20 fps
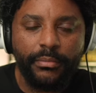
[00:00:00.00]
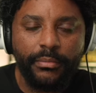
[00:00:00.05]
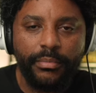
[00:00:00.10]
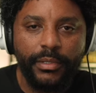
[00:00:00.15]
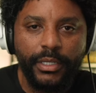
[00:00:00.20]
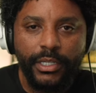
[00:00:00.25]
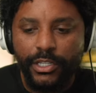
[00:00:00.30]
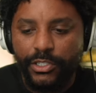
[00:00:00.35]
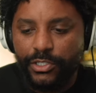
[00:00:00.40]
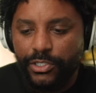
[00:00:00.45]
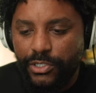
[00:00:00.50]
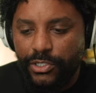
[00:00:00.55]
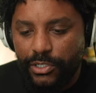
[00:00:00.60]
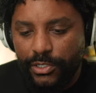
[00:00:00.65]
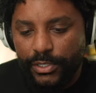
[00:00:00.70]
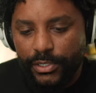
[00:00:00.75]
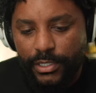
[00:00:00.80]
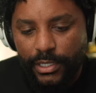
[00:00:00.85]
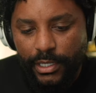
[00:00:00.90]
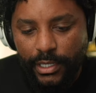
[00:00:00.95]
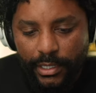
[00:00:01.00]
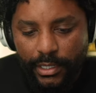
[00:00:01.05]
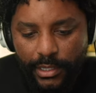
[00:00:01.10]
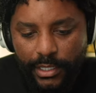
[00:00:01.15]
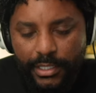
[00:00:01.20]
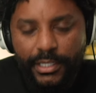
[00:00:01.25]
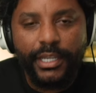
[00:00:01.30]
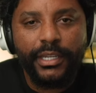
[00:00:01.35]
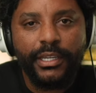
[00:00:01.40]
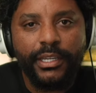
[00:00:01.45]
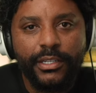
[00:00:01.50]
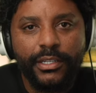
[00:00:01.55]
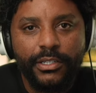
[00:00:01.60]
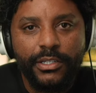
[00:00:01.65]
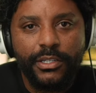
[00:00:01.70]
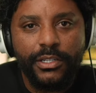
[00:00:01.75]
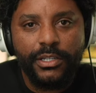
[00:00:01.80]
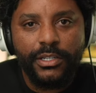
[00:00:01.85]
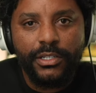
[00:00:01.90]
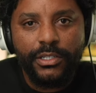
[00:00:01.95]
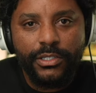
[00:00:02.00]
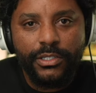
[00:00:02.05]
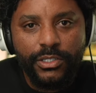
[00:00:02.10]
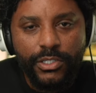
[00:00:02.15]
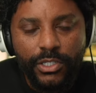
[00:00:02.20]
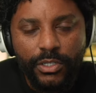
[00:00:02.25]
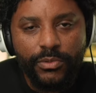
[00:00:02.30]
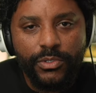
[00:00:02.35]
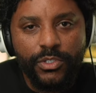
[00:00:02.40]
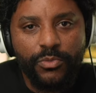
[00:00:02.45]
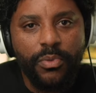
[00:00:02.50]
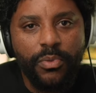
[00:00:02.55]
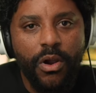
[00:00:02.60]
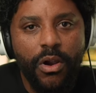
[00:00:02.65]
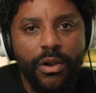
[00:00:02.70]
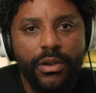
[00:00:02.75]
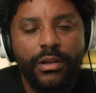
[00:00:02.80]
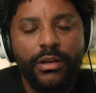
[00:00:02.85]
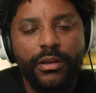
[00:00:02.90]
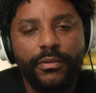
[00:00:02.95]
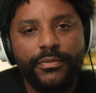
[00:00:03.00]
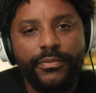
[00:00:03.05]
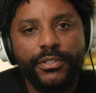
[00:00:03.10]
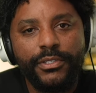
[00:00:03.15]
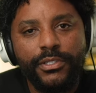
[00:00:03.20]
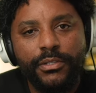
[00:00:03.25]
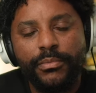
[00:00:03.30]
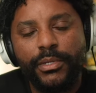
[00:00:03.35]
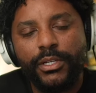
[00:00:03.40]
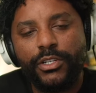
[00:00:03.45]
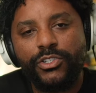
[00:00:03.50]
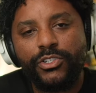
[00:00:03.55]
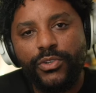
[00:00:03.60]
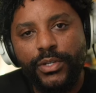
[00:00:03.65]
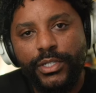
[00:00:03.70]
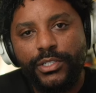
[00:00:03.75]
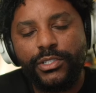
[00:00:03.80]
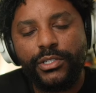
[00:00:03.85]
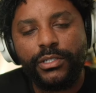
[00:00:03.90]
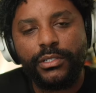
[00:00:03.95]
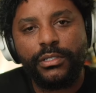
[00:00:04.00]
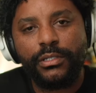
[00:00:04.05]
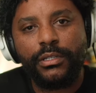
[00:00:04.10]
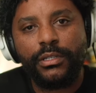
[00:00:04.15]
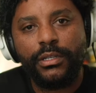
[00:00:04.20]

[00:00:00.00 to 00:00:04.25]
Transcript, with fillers: because she's in the ticket. She was part of this administration